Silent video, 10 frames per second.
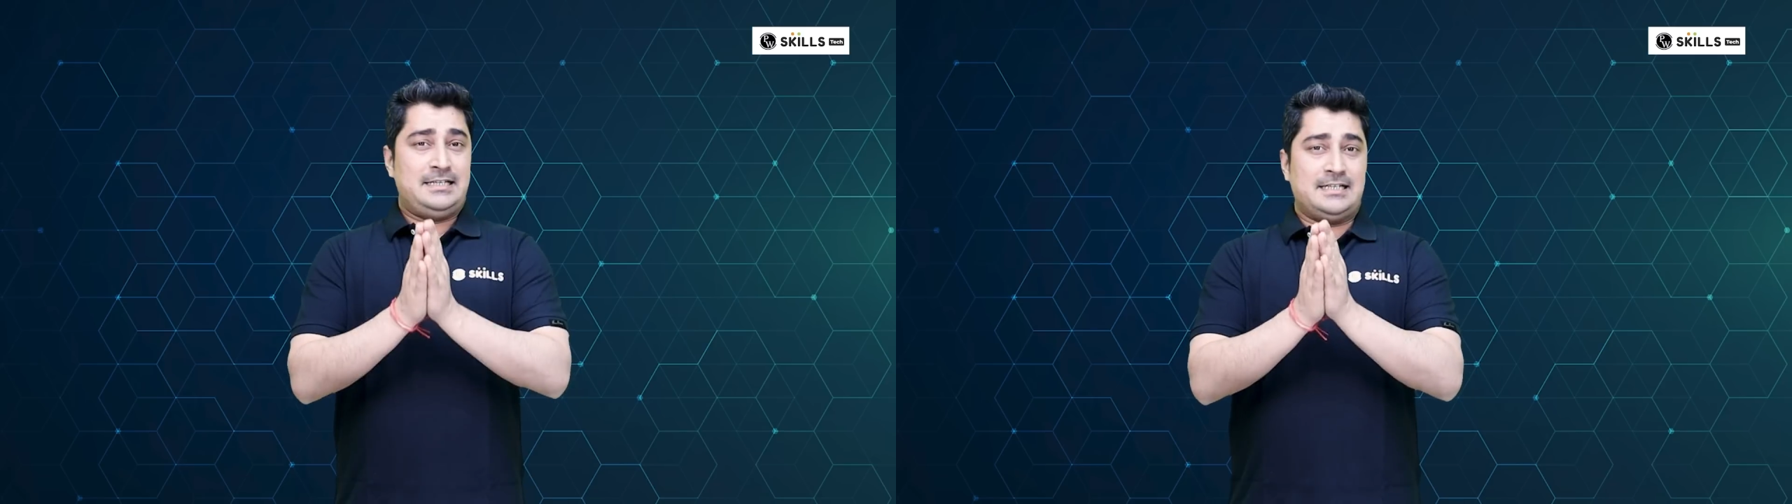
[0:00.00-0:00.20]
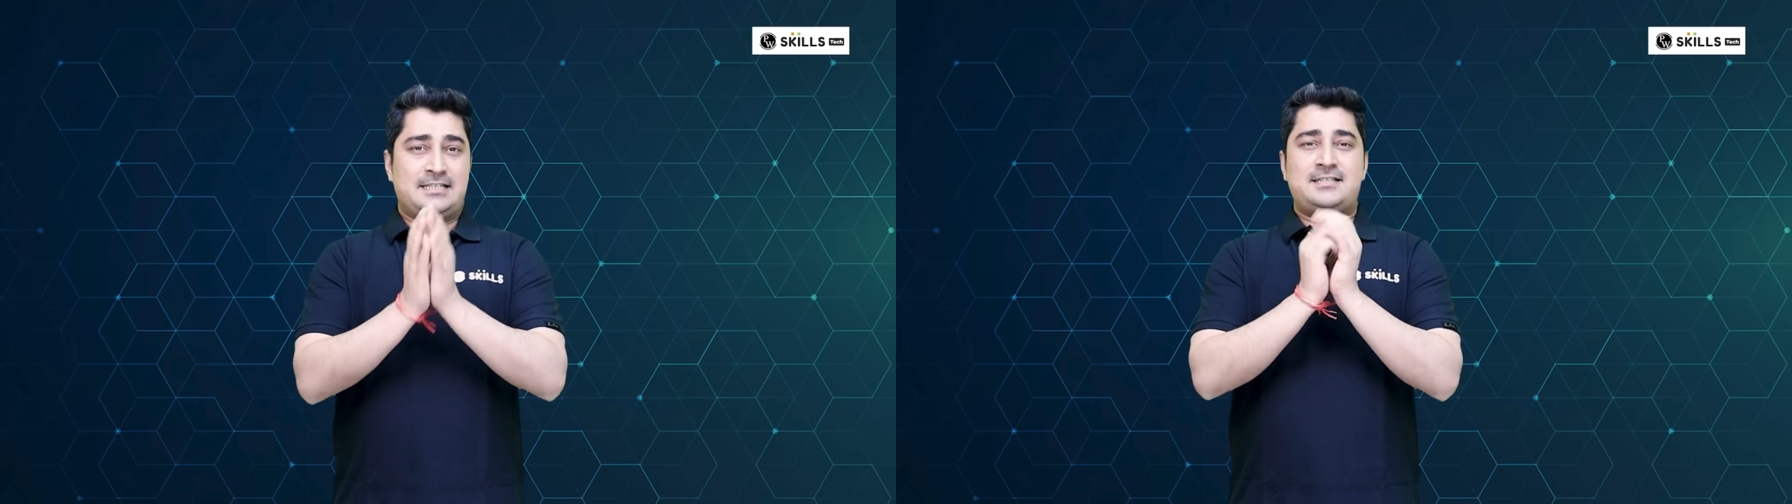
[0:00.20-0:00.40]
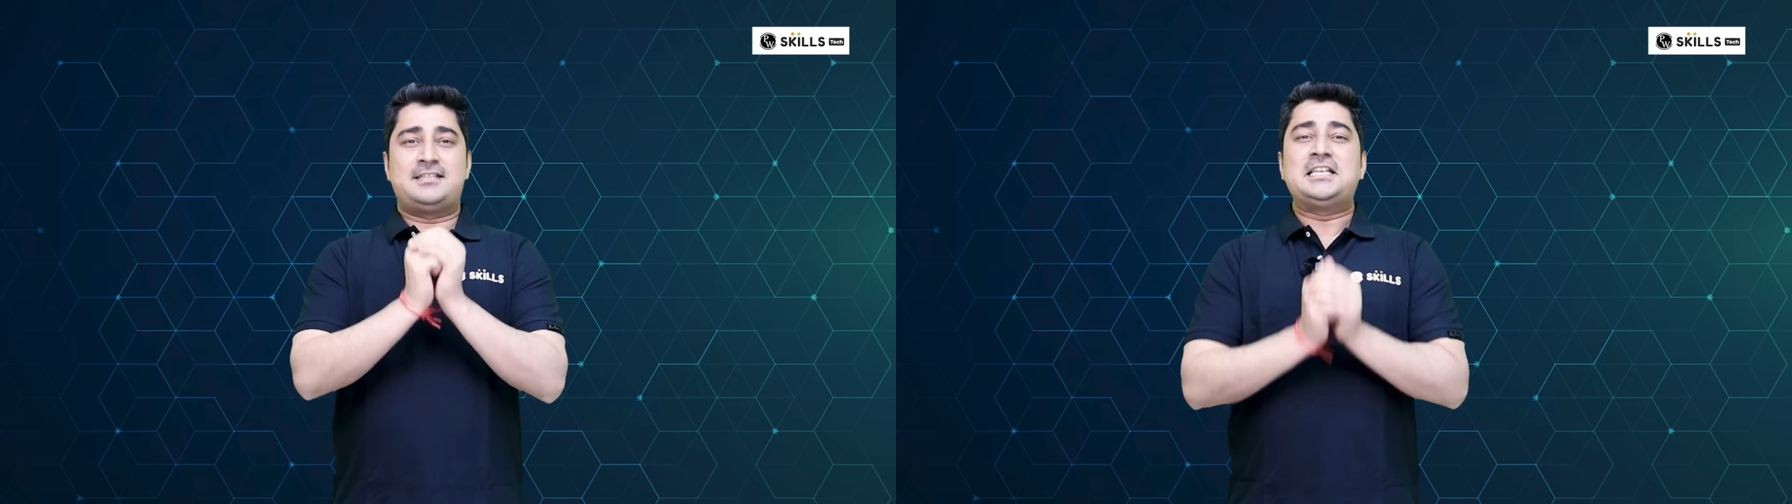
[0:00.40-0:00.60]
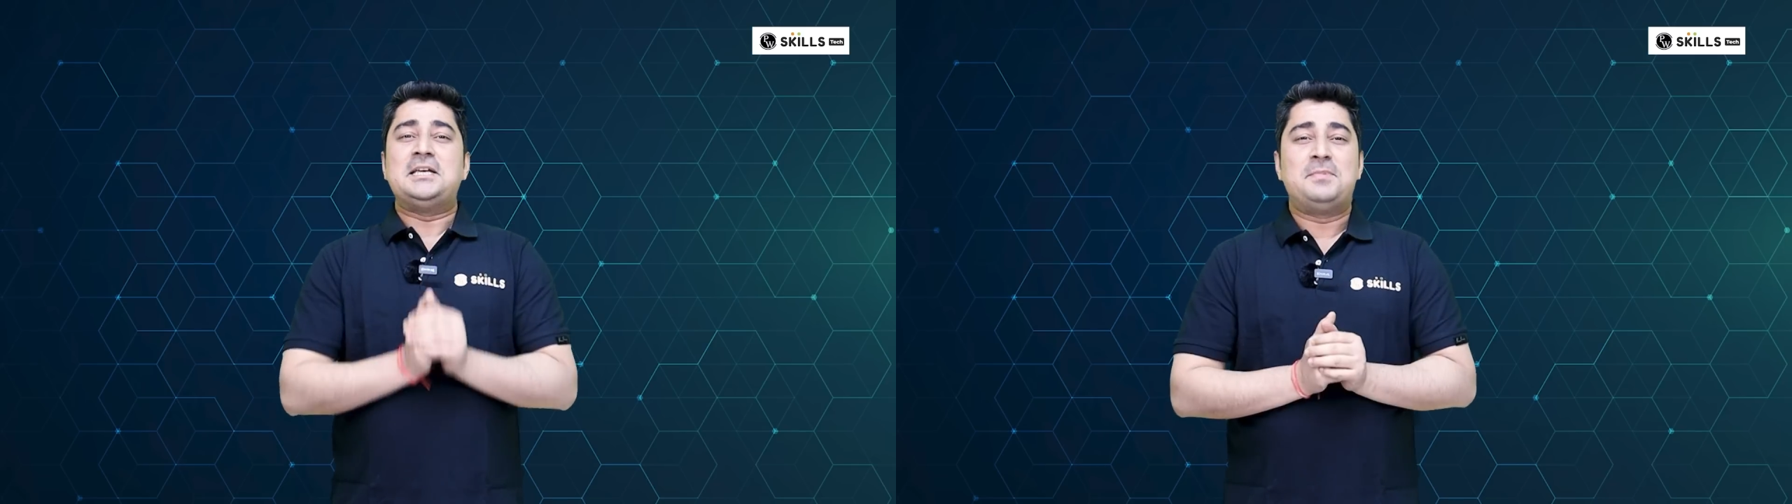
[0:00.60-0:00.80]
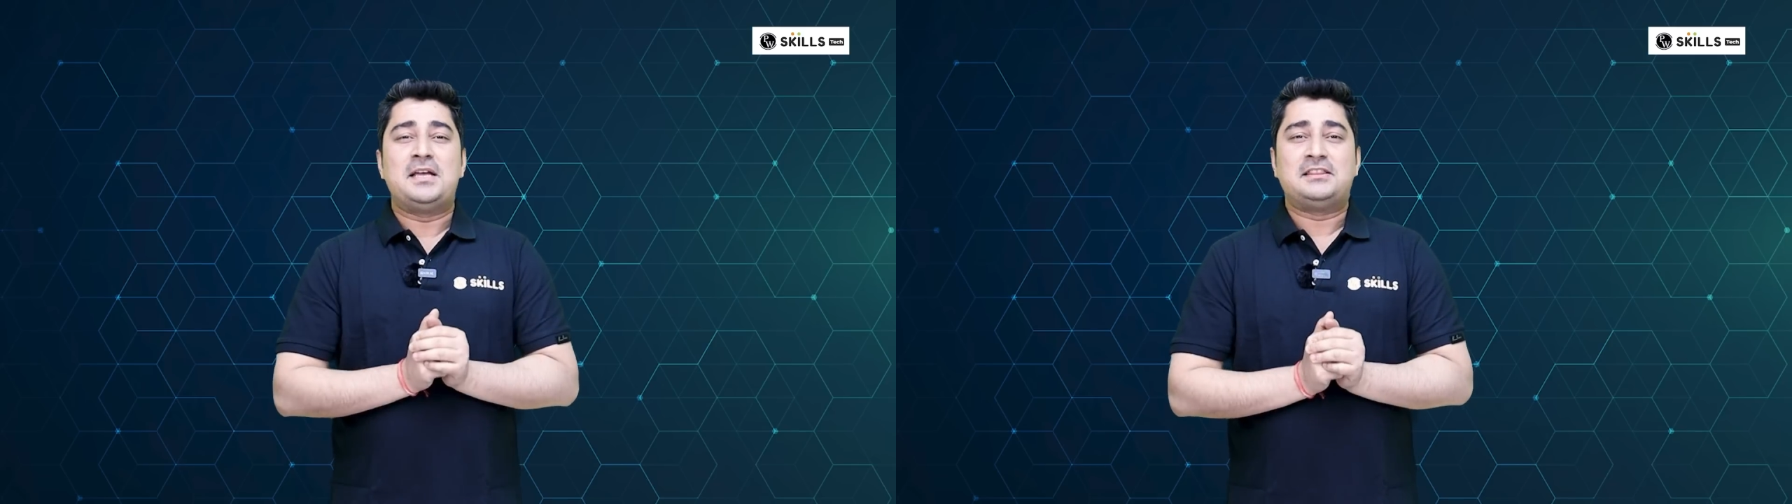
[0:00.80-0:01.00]
yes,
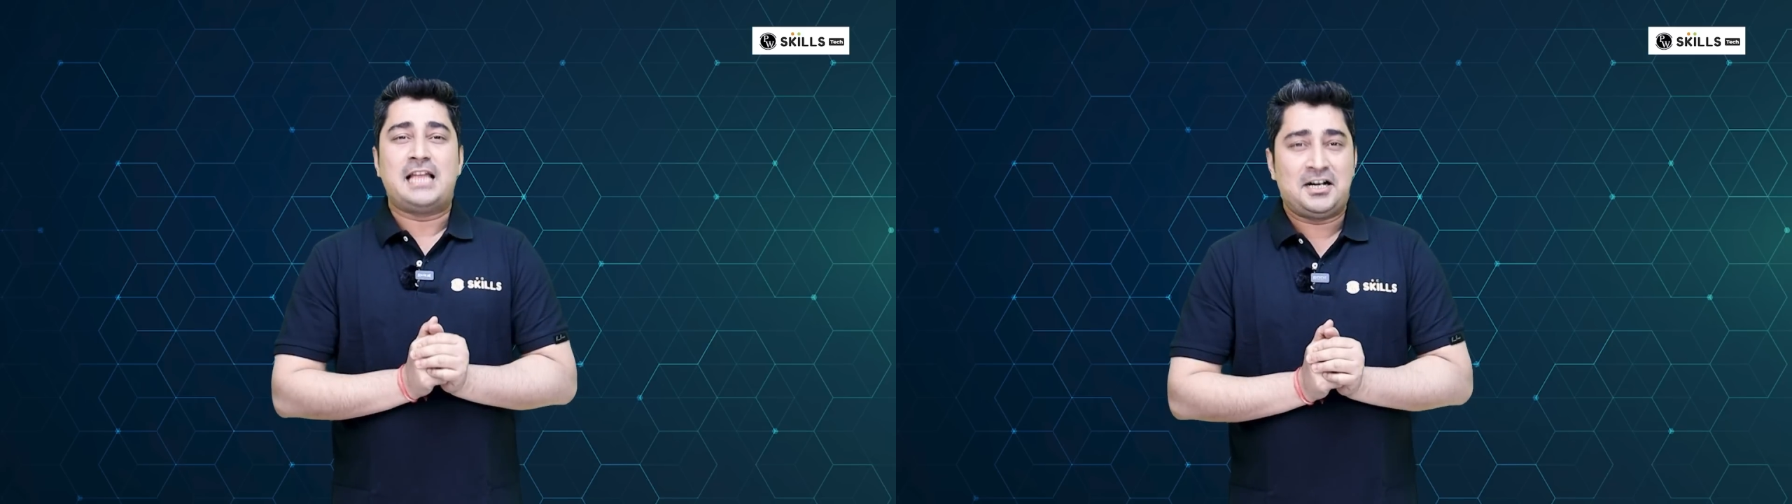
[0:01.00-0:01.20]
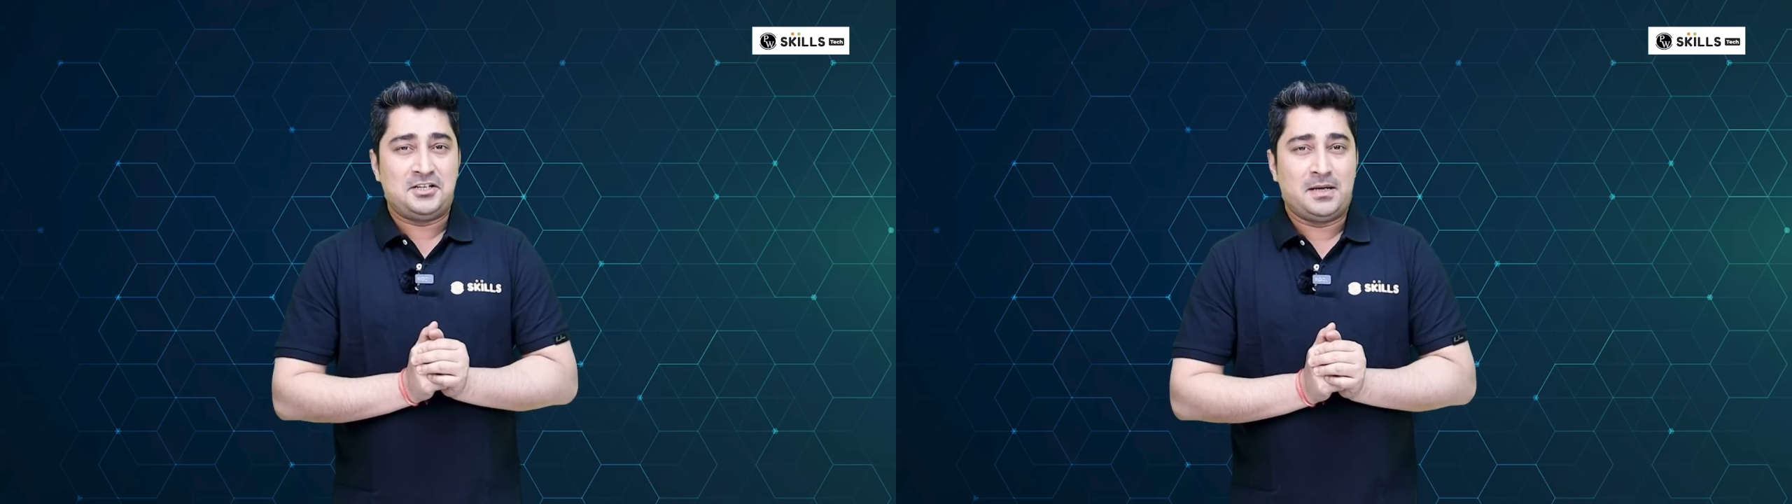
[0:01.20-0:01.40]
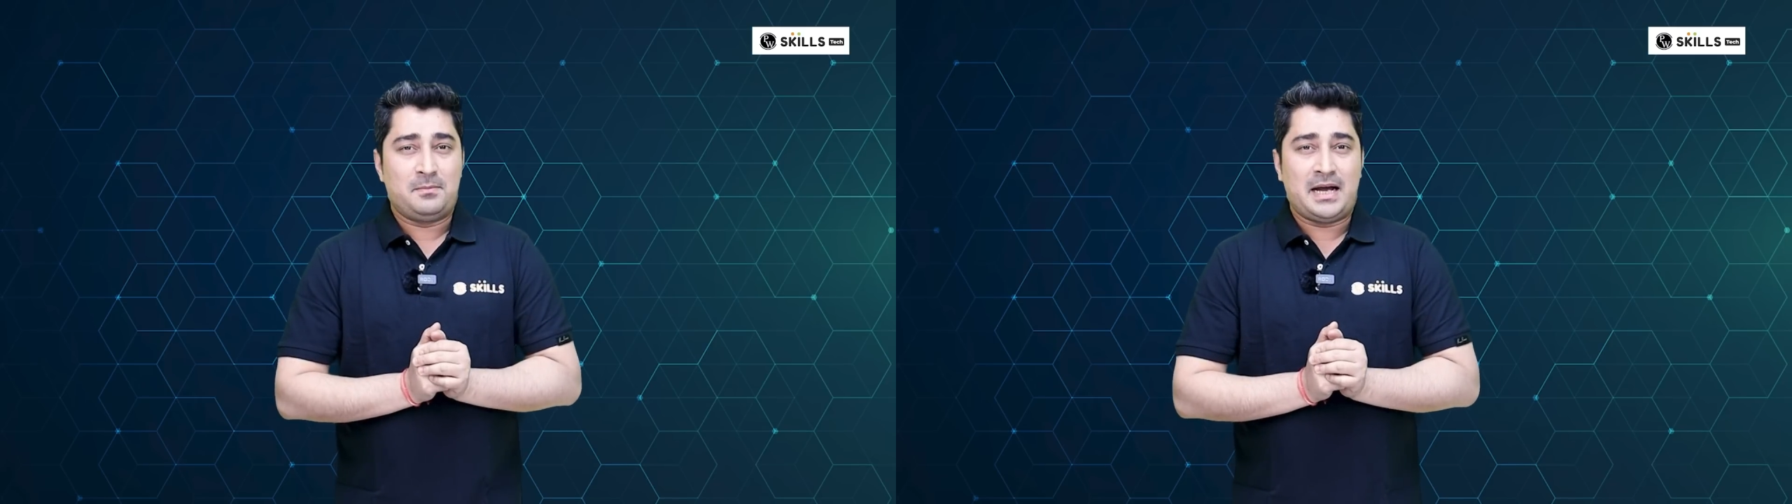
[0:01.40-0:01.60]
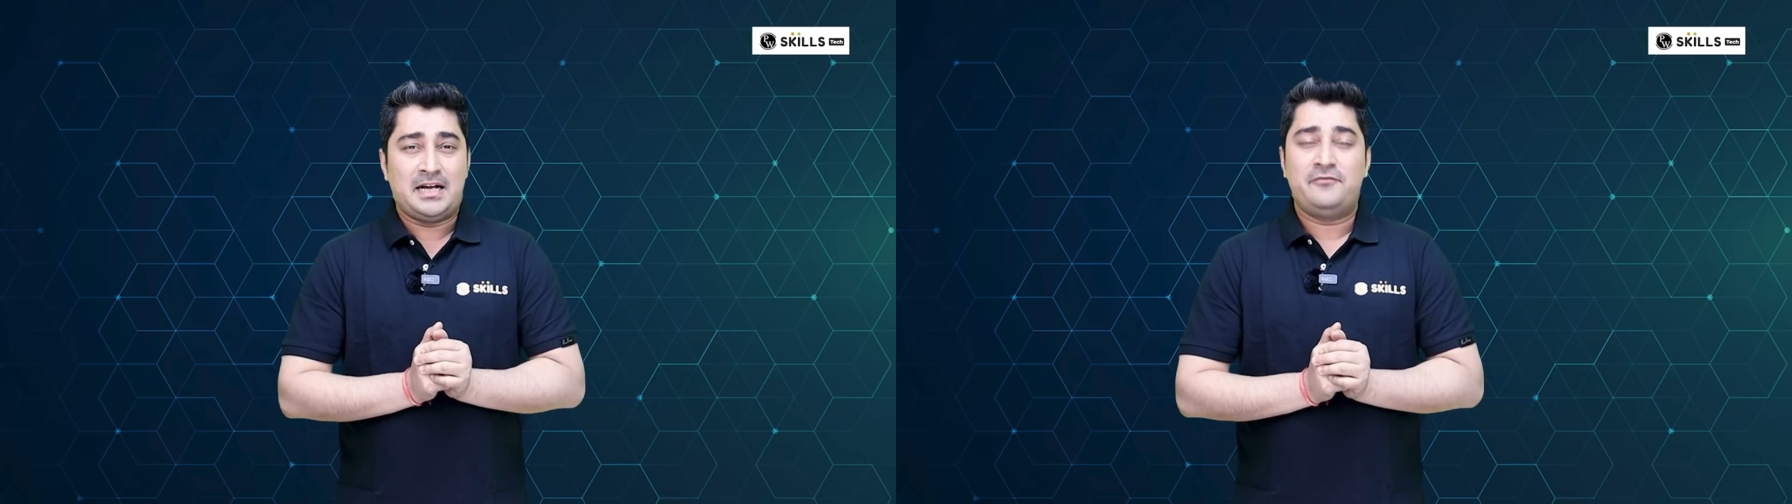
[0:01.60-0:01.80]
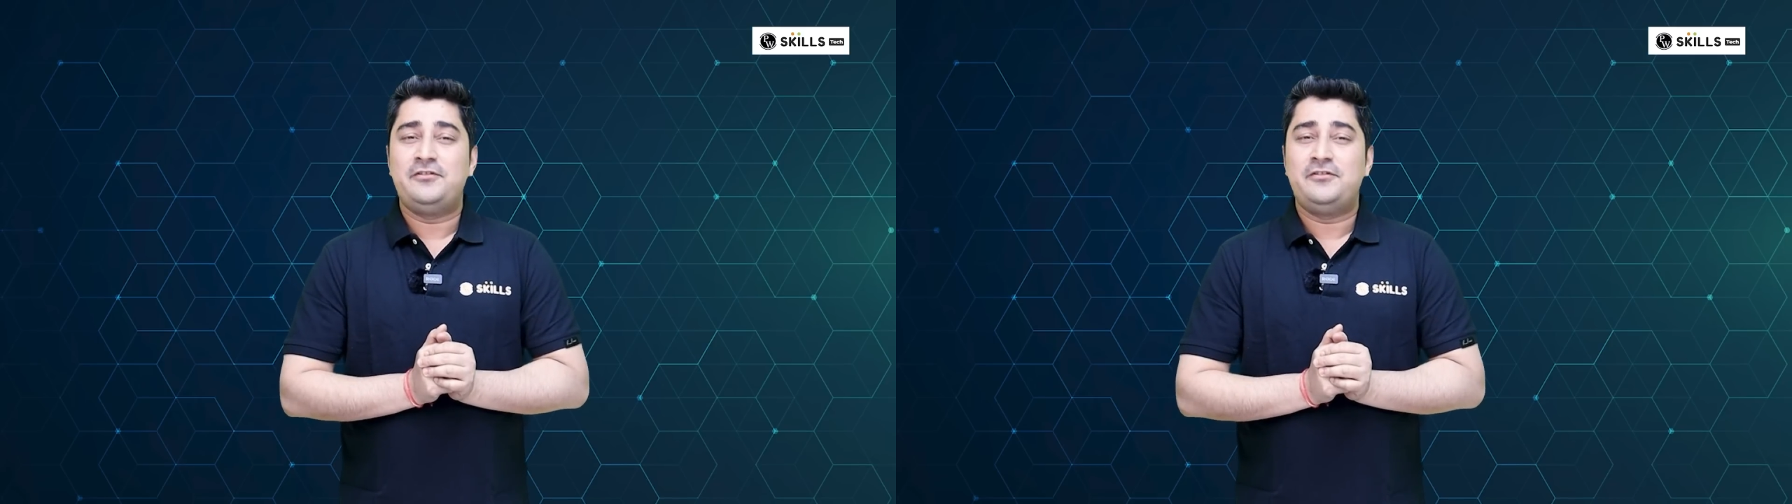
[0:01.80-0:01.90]
keeping that in mind,